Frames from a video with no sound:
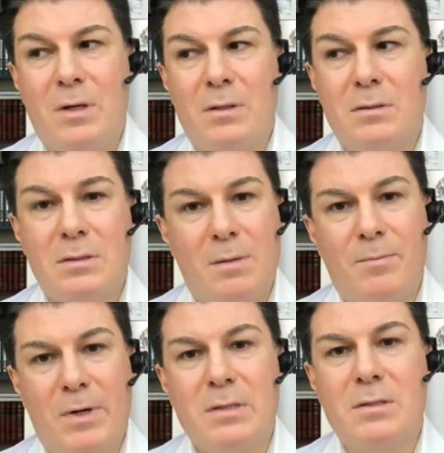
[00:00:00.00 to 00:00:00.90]
some
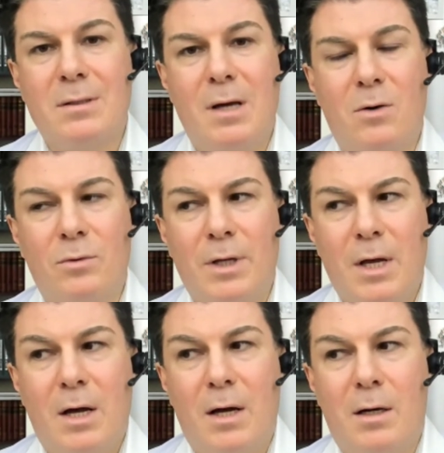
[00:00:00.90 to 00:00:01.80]
person down.
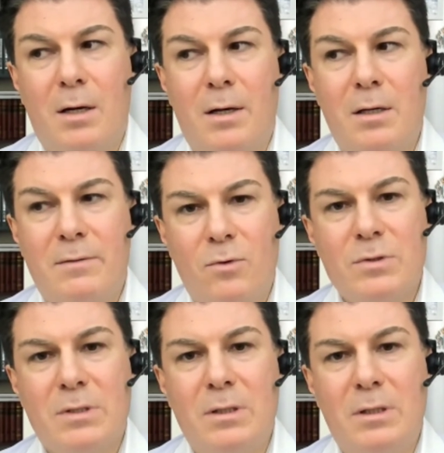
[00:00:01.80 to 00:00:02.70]
It
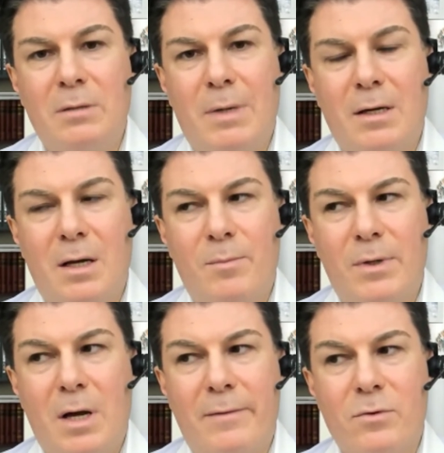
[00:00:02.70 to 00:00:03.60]
was in my
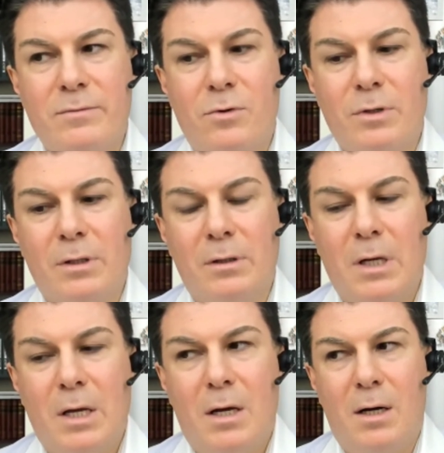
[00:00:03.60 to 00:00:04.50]
company. I was working
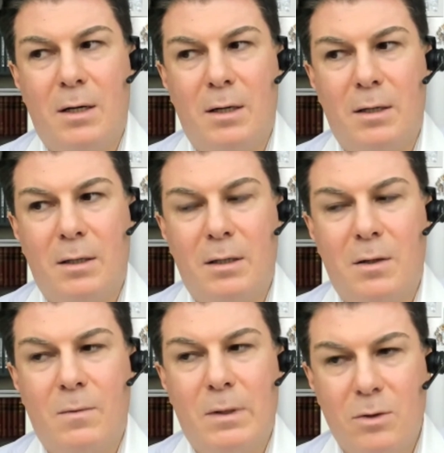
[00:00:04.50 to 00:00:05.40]

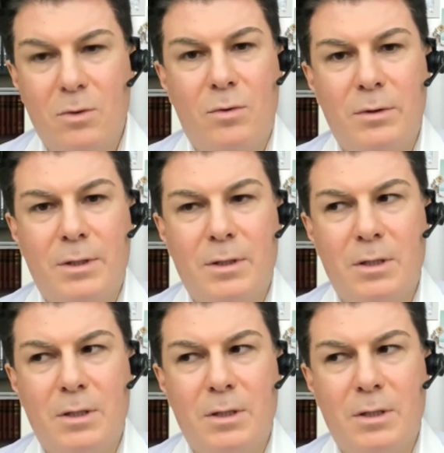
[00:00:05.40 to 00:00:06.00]
one girl.